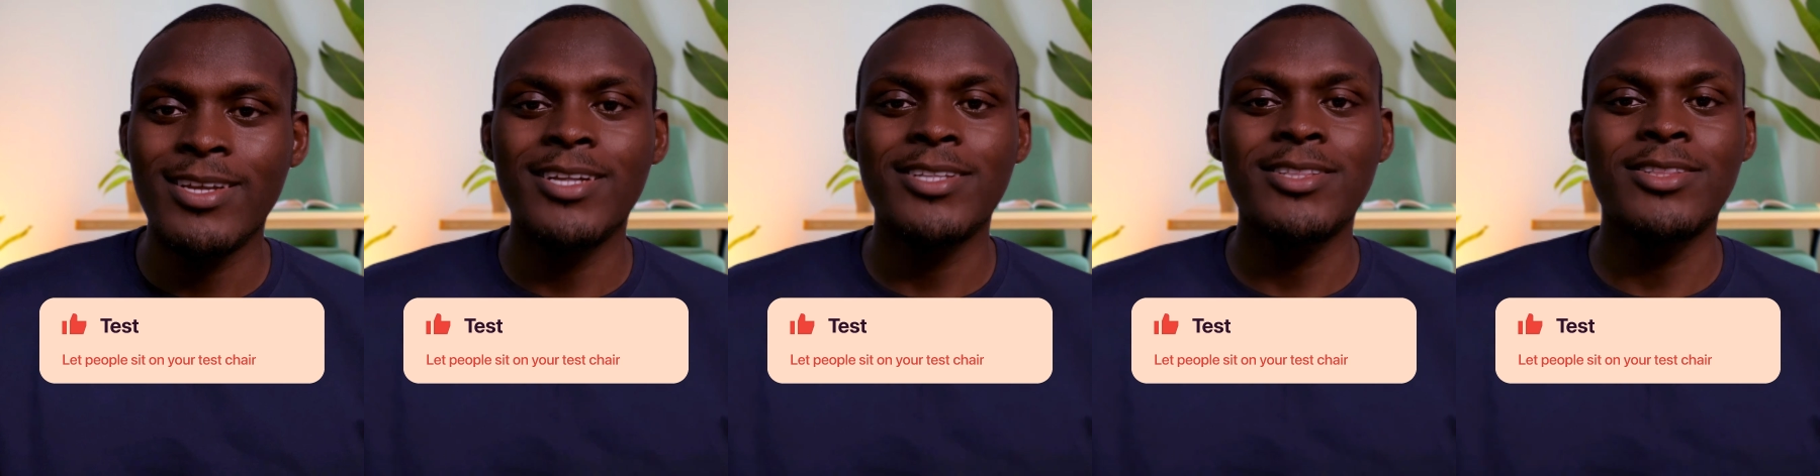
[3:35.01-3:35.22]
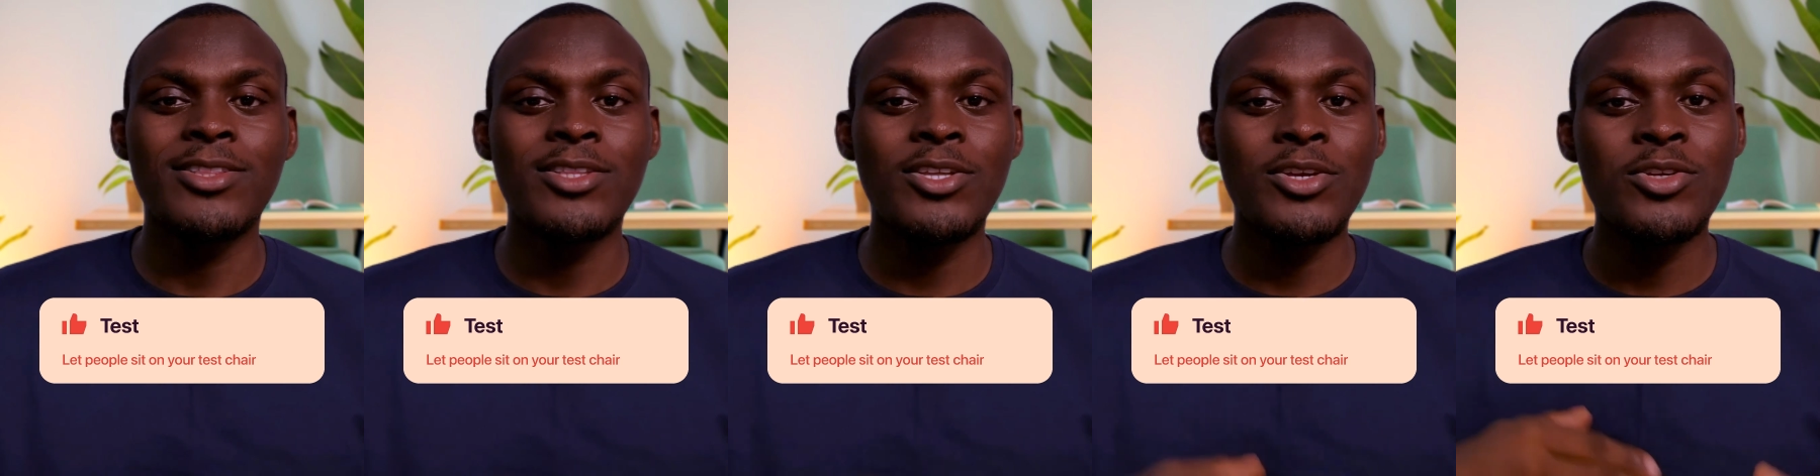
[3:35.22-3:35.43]

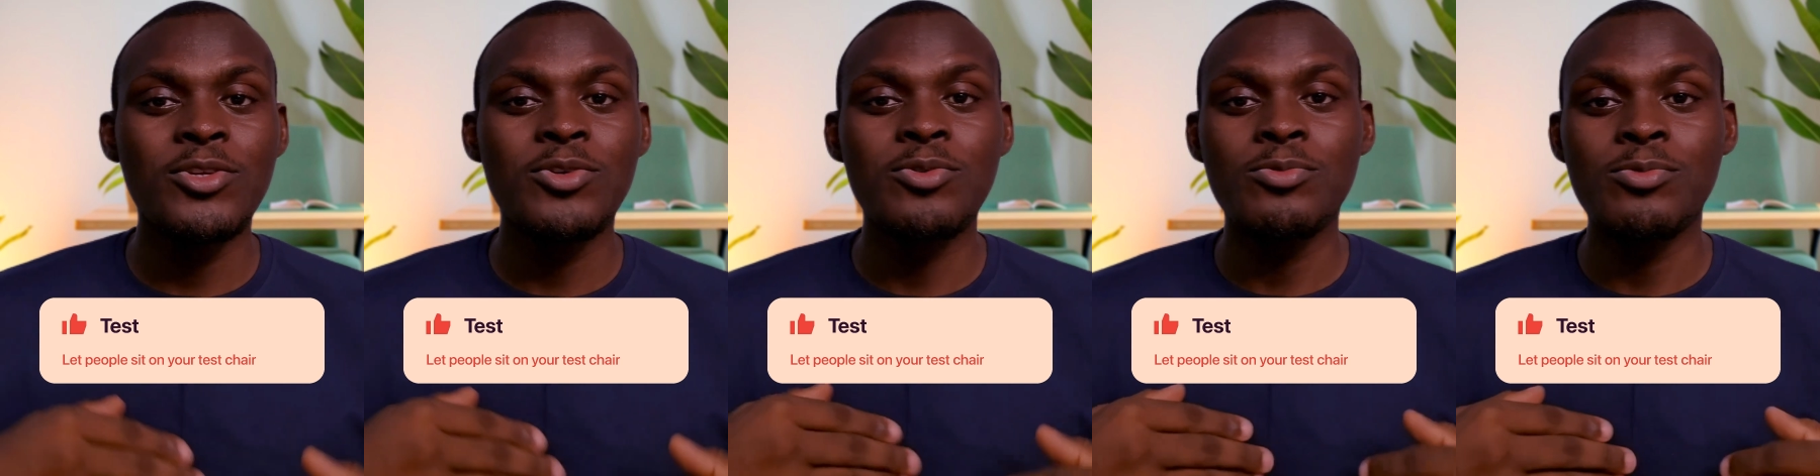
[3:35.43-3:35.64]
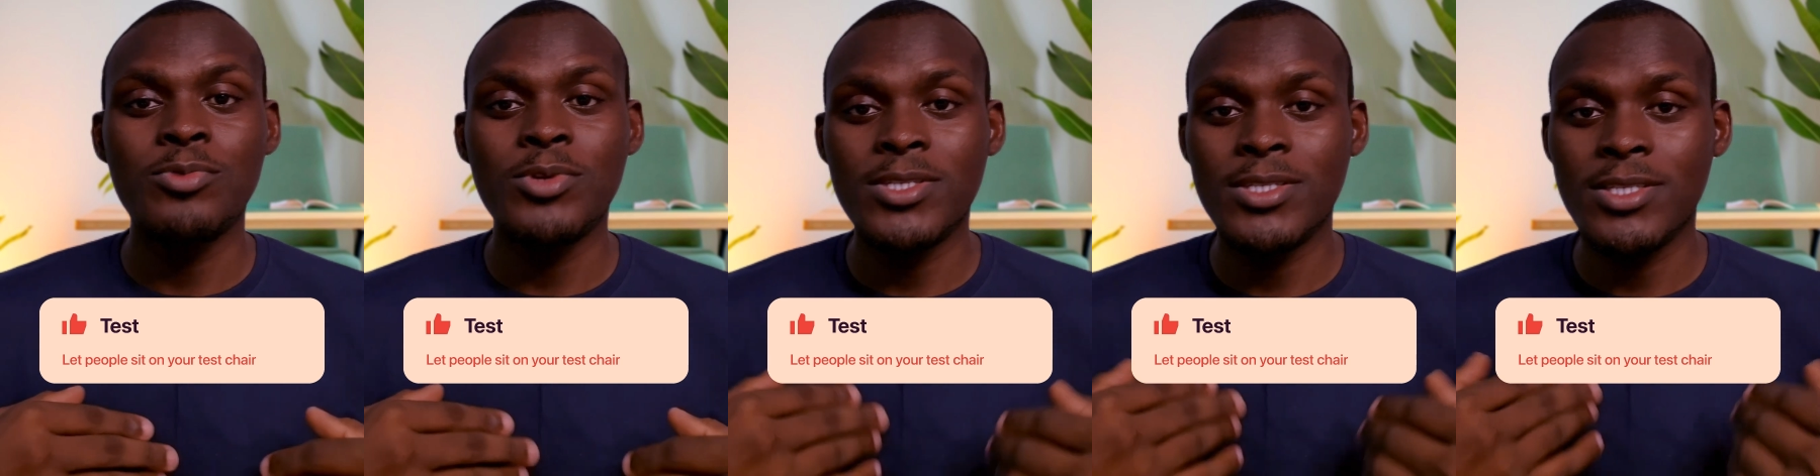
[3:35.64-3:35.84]
and tell
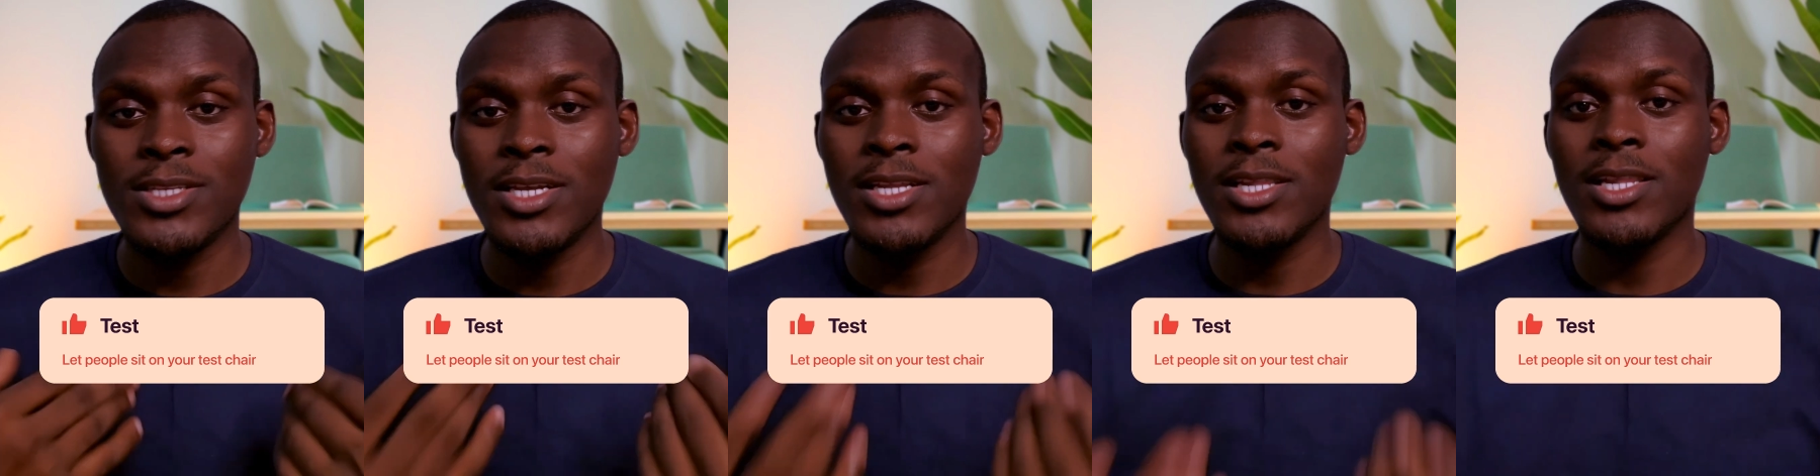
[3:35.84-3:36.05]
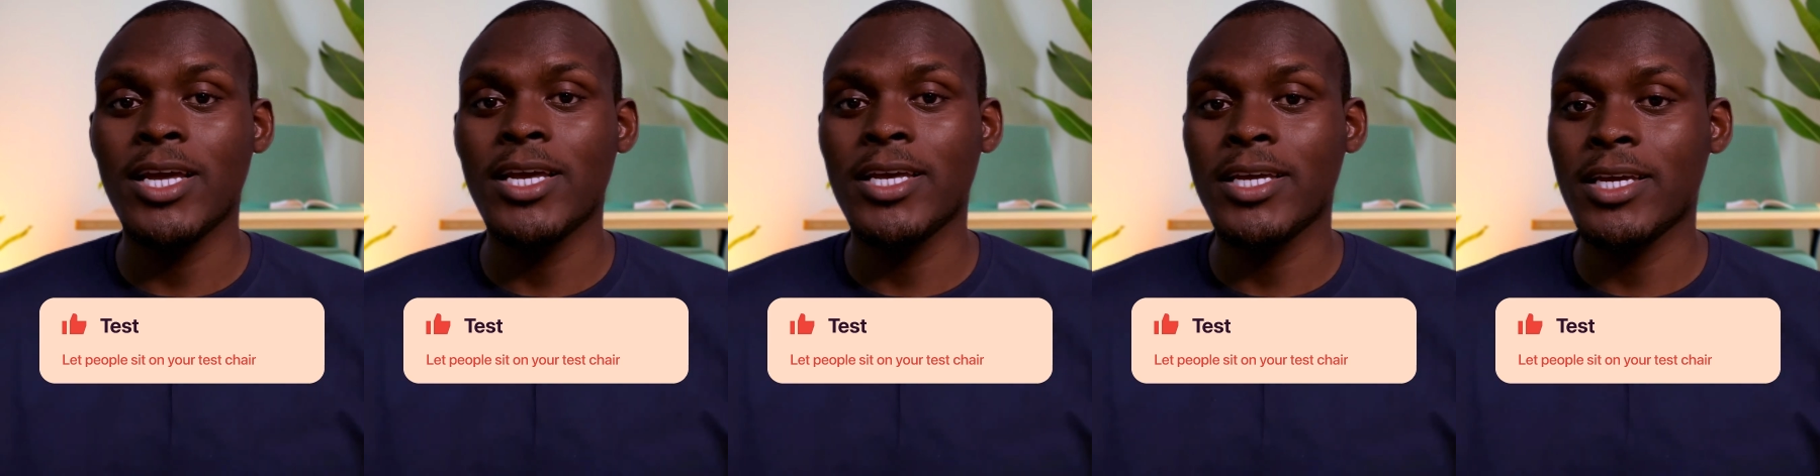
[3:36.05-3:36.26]
you what
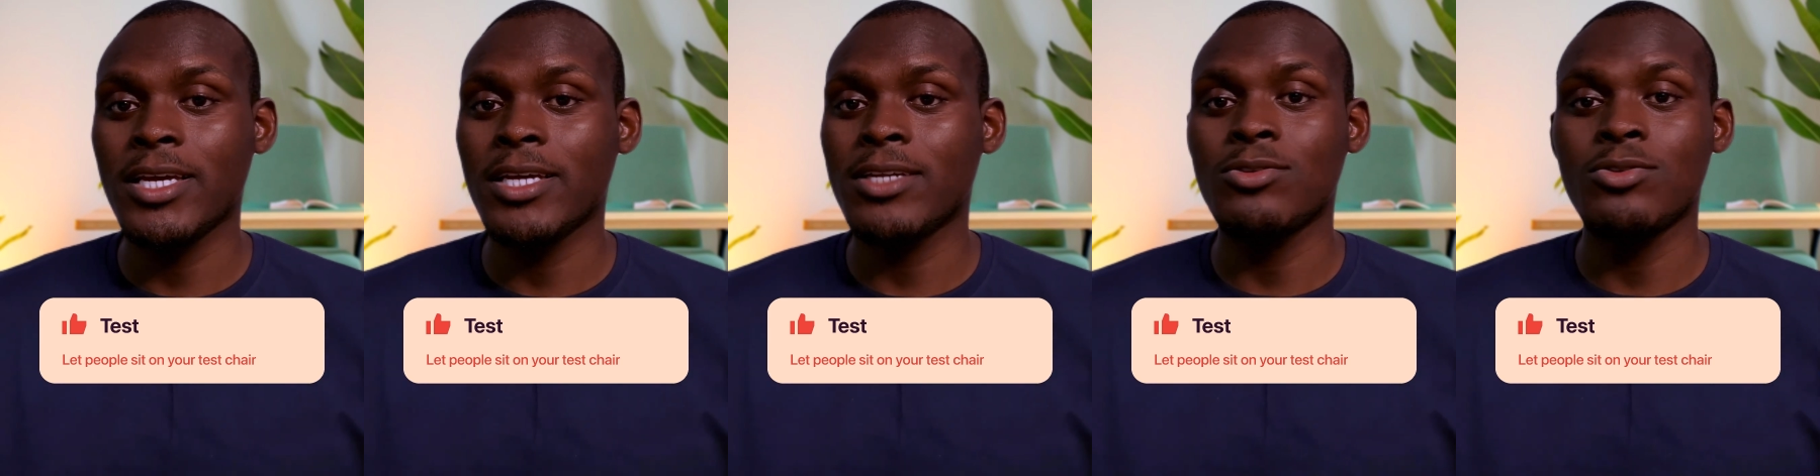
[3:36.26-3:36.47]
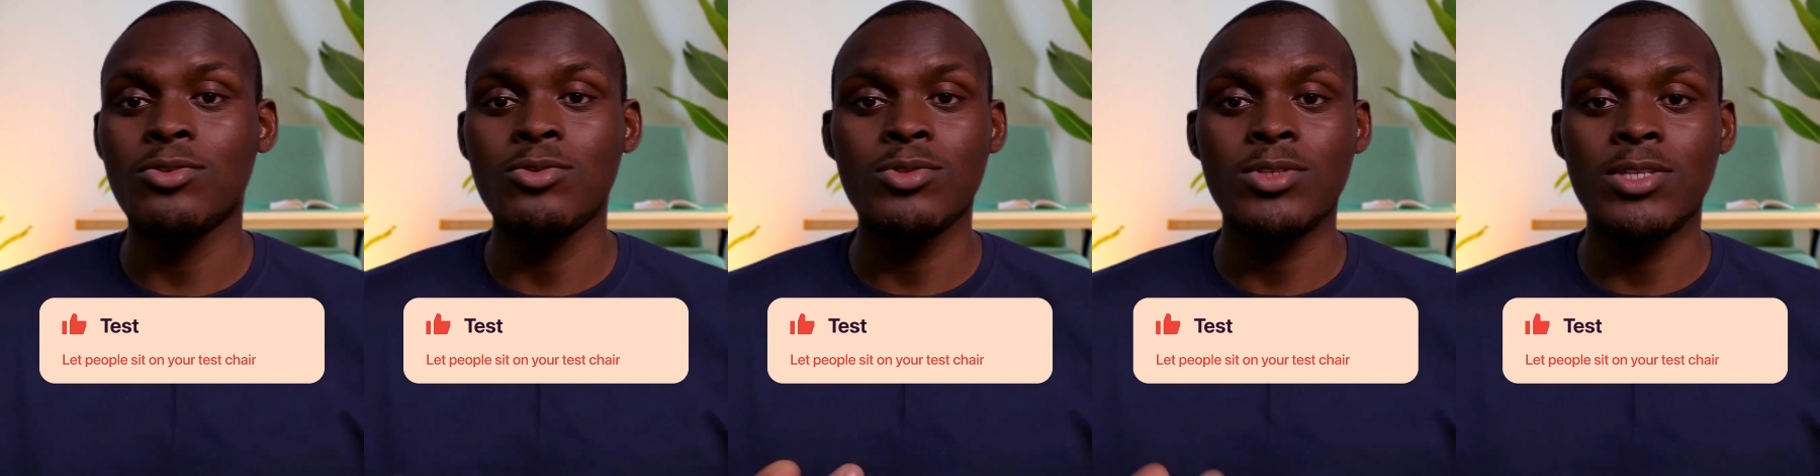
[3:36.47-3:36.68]
they like
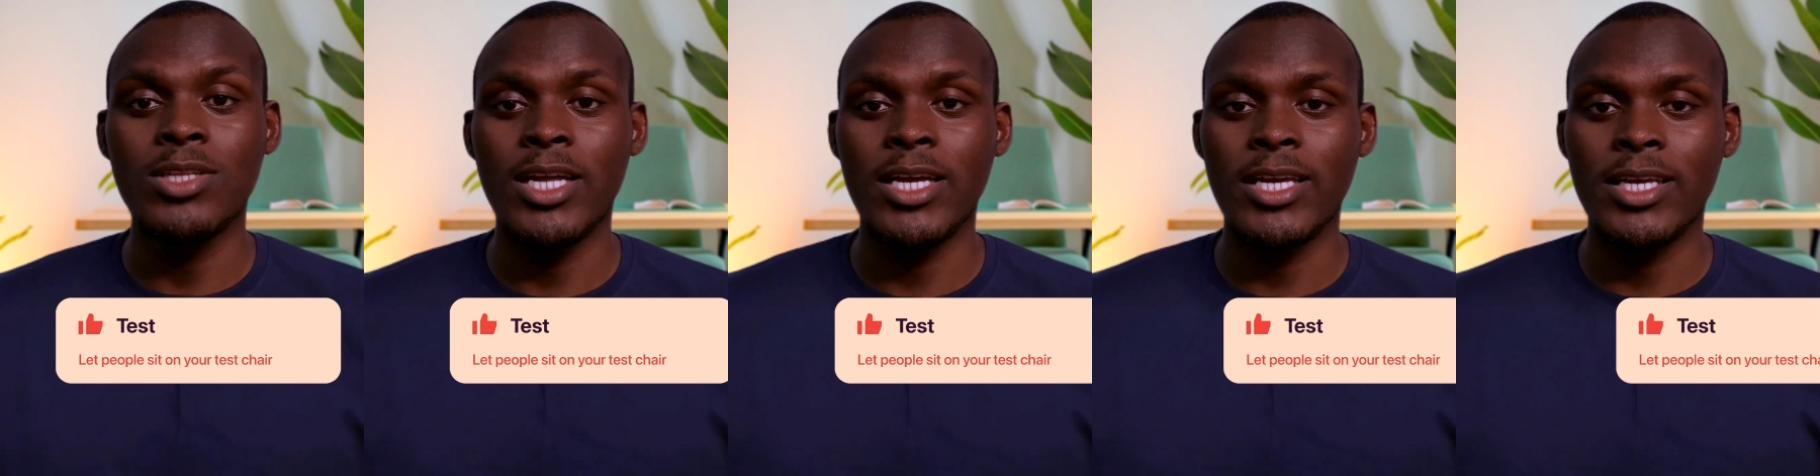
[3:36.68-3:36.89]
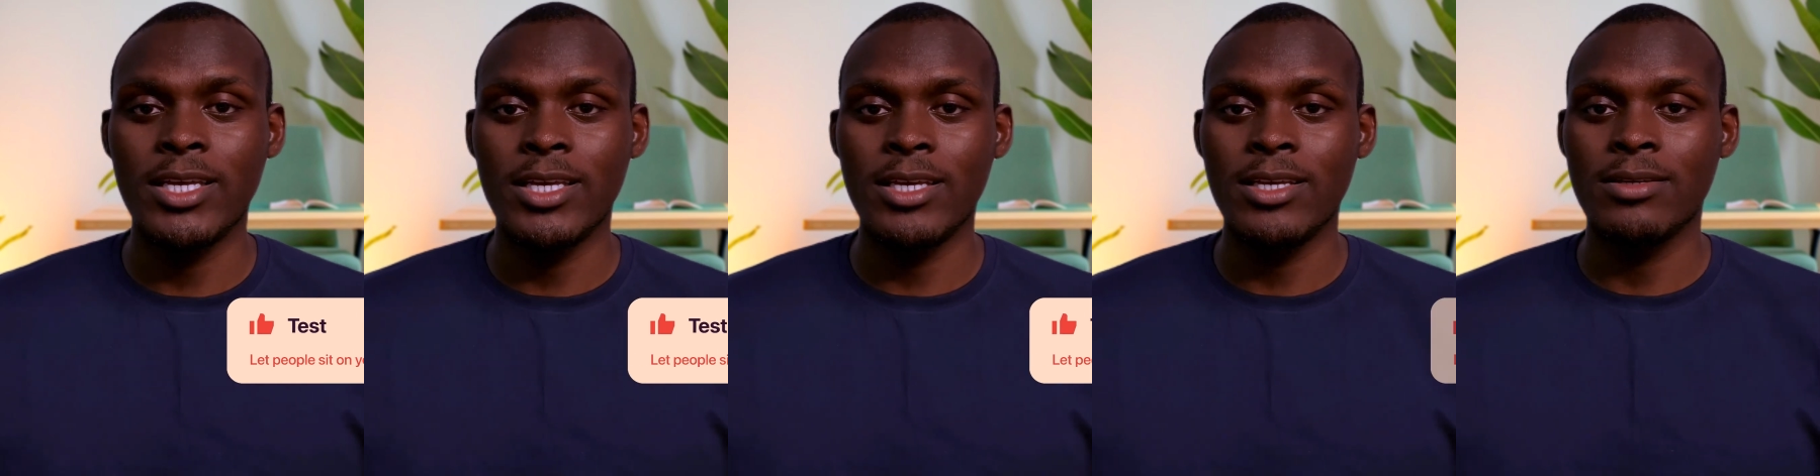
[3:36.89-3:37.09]
and don't
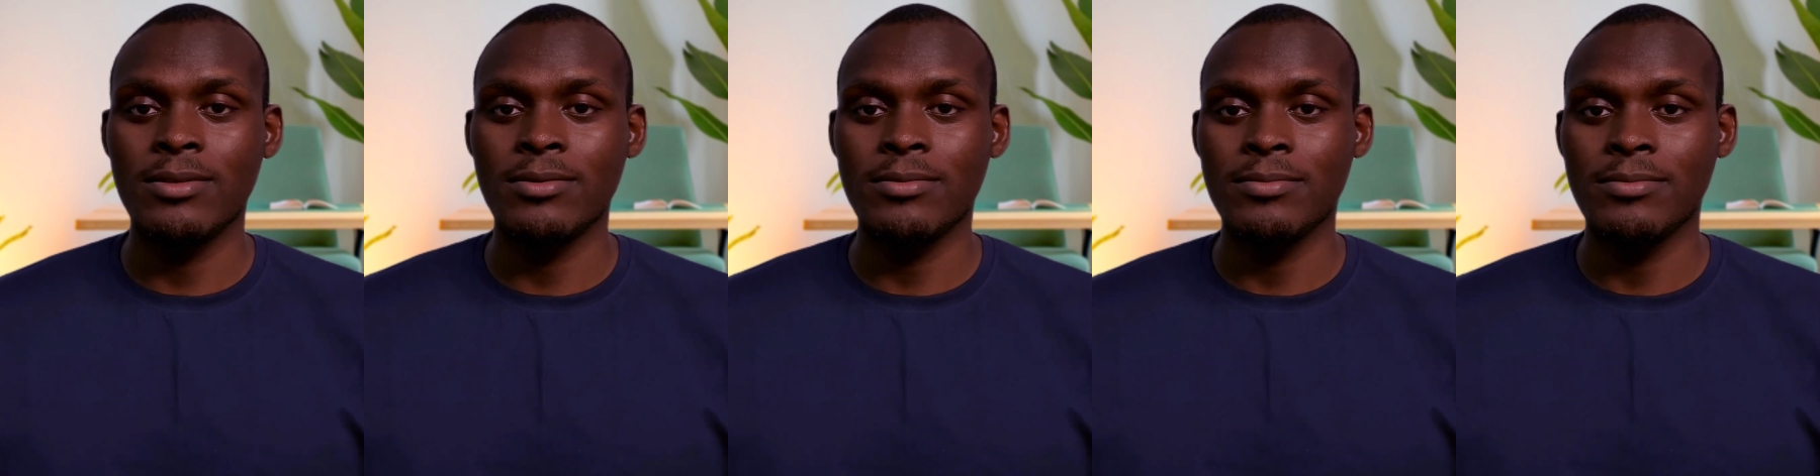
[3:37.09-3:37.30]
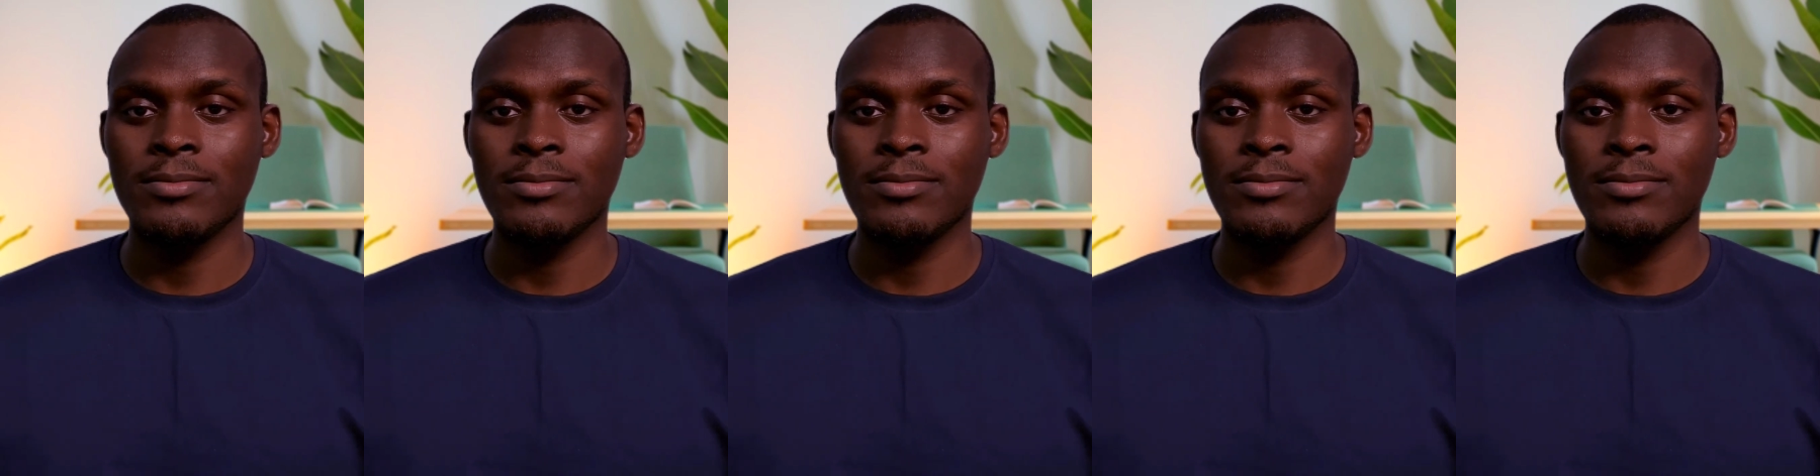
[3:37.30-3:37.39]
like.